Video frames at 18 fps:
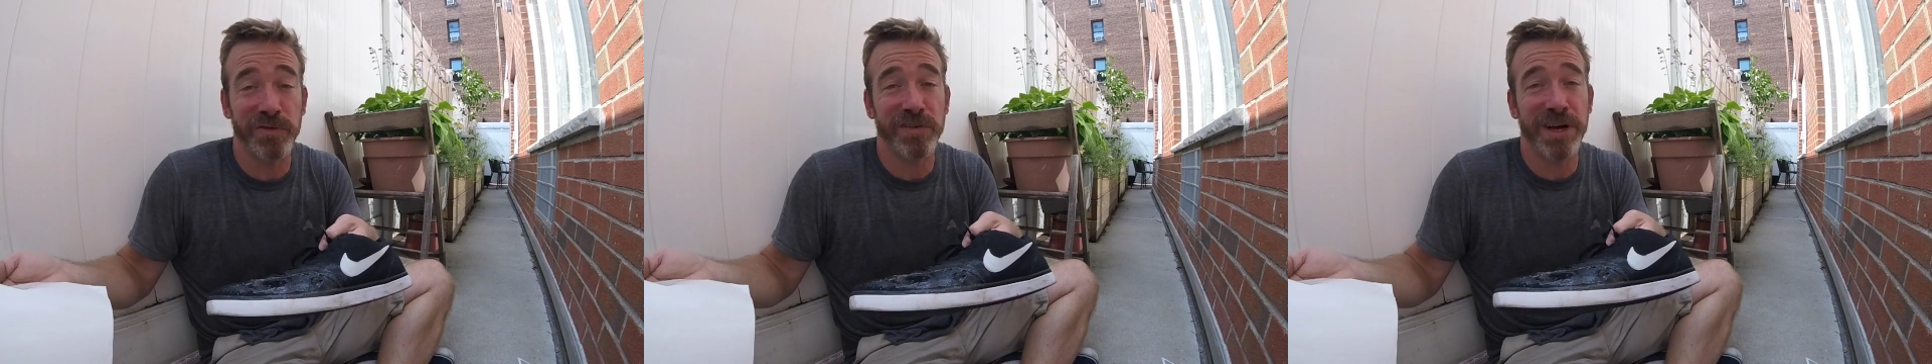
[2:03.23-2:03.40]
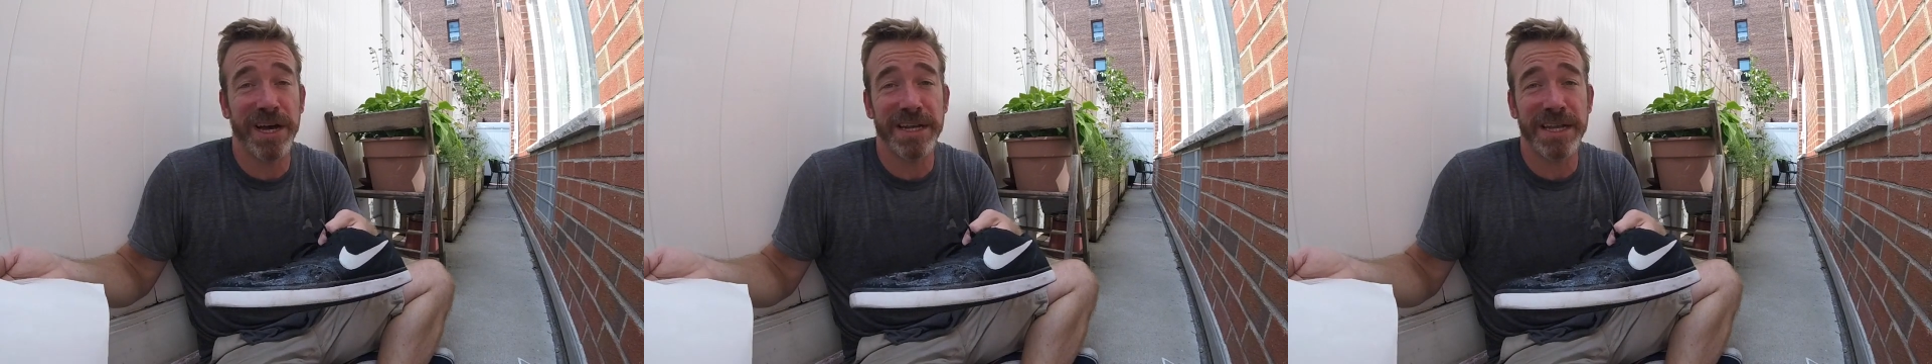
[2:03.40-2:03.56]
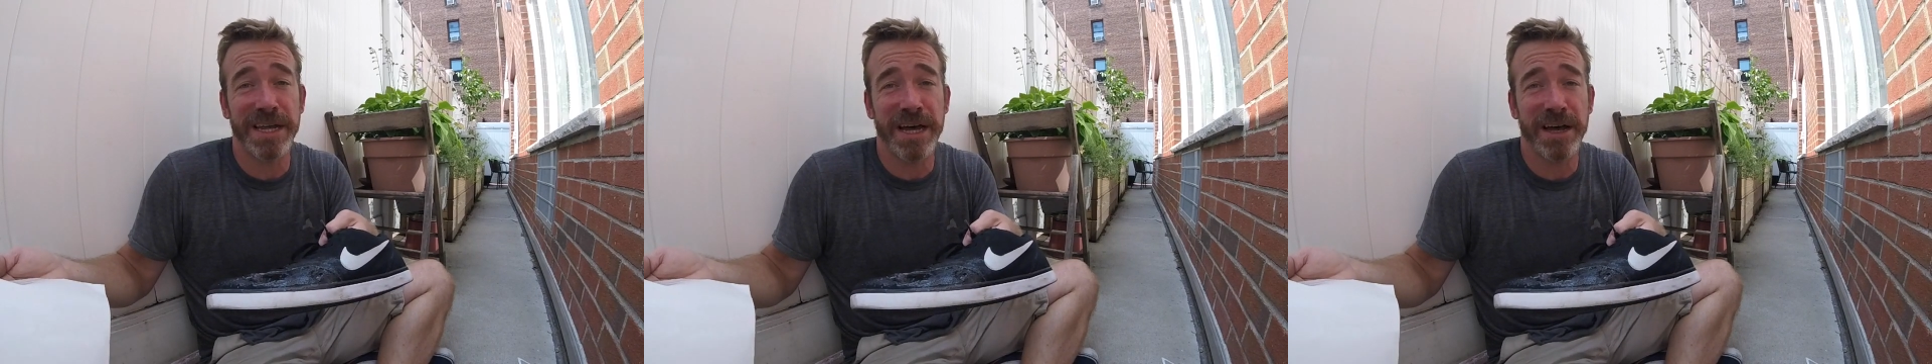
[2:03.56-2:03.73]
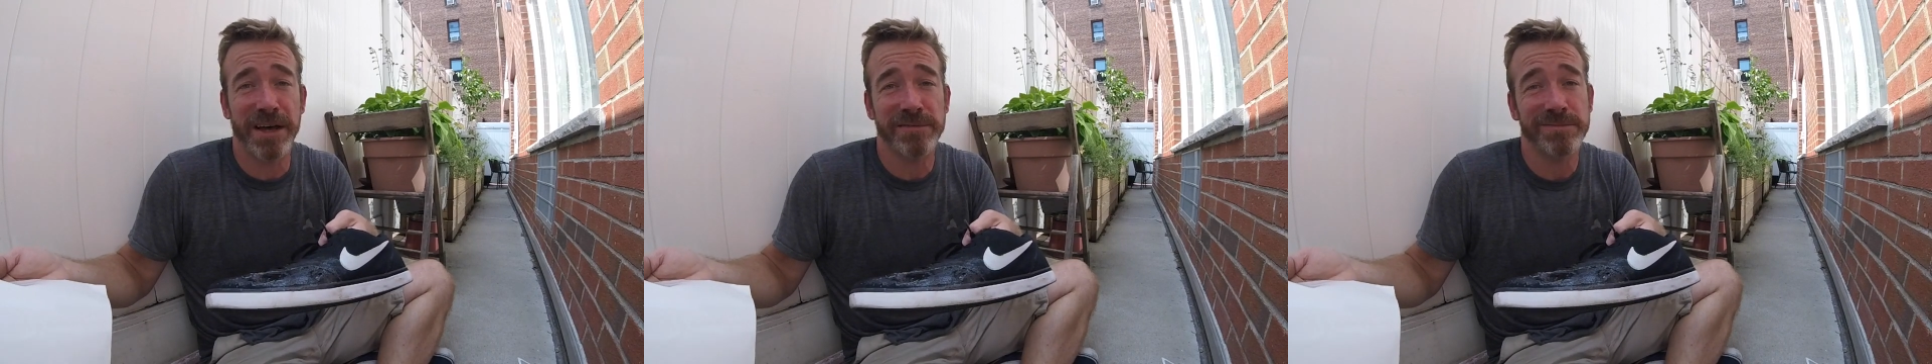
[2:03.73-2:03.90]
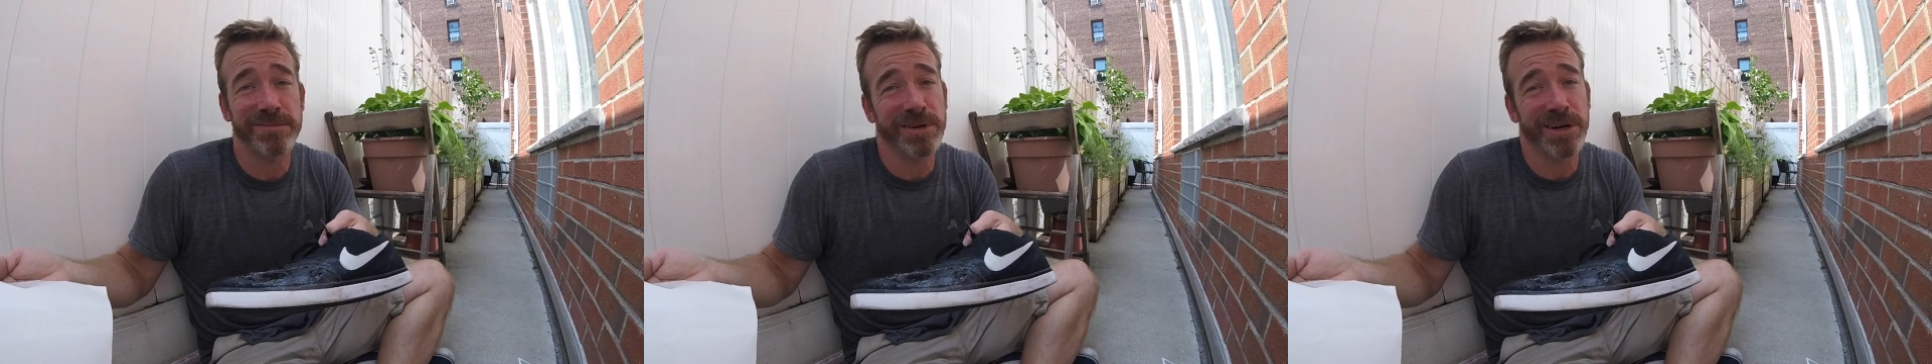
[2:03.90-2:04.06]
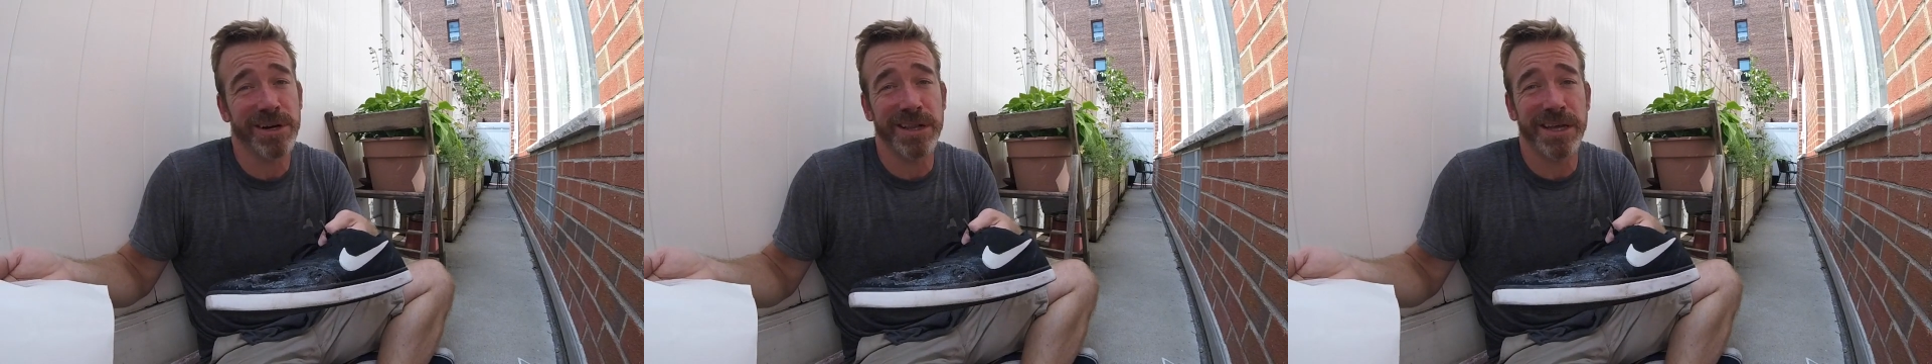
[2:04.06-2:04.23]
find out.
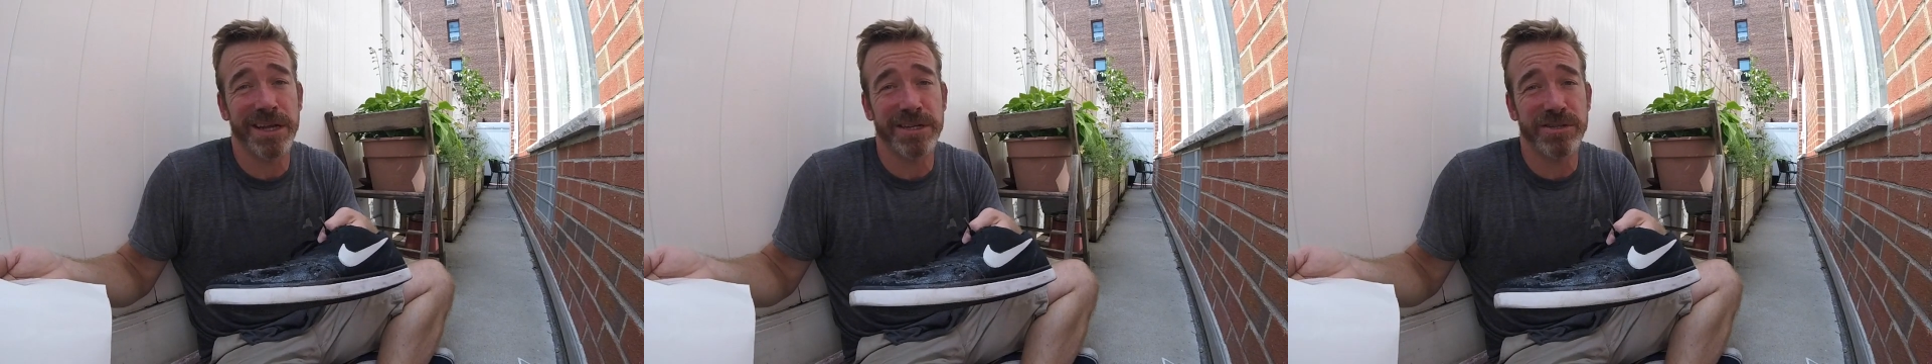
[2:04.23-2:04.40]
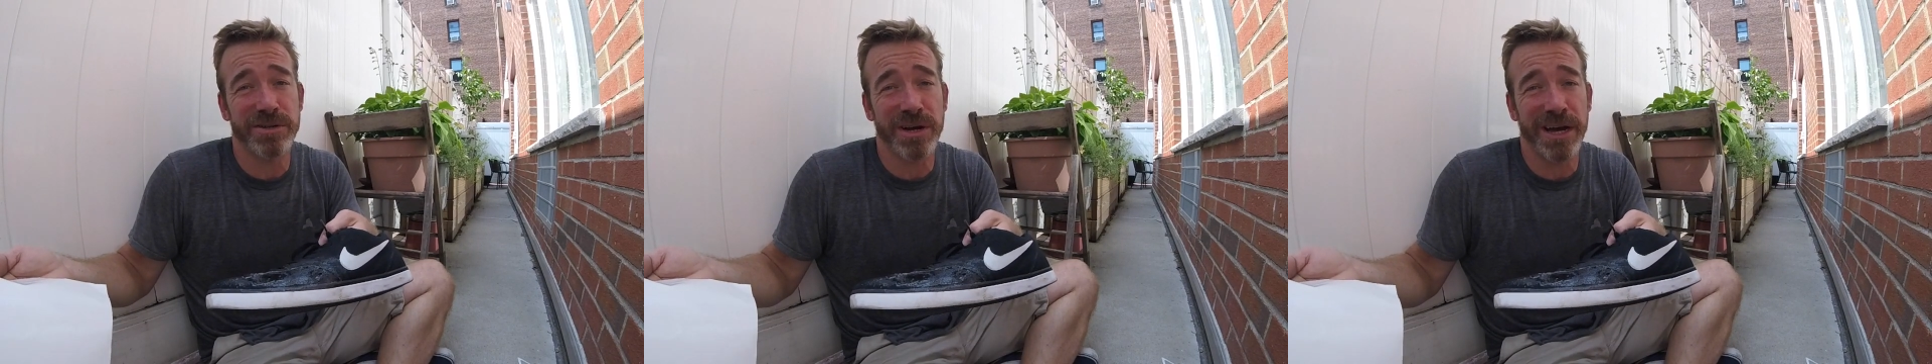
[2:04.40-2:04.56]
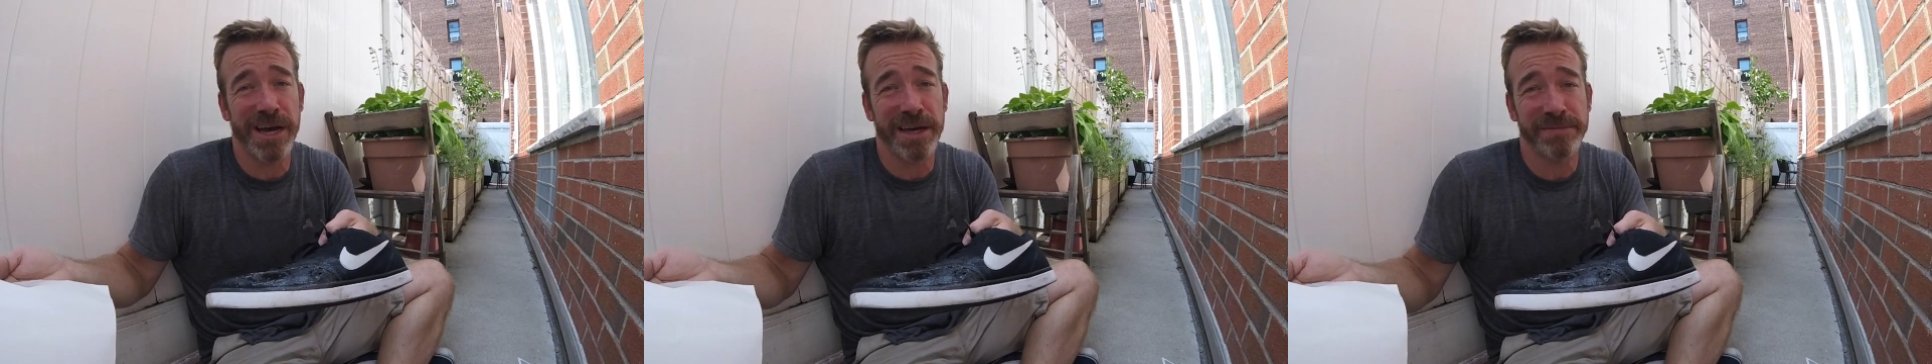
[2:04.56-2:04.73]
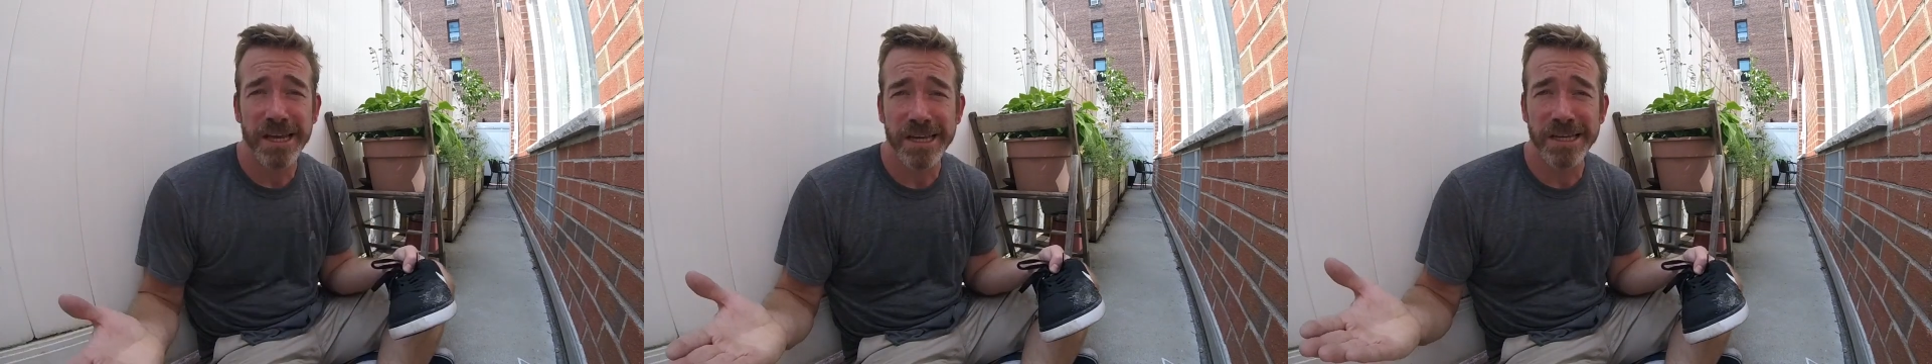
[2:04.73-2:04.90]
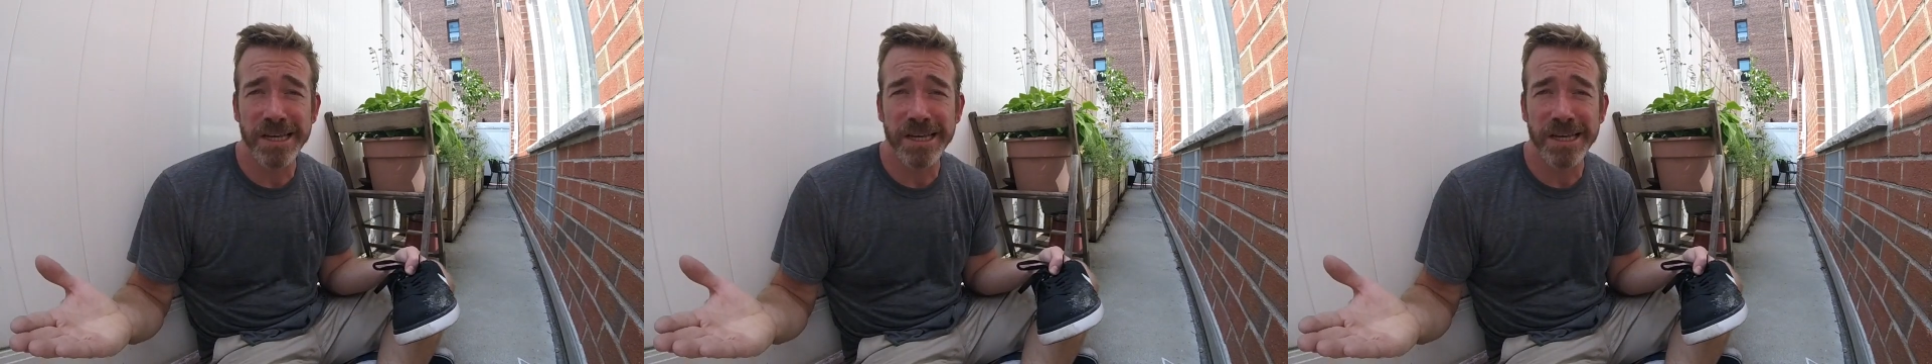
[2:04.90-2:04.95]
We're gonna let it dry.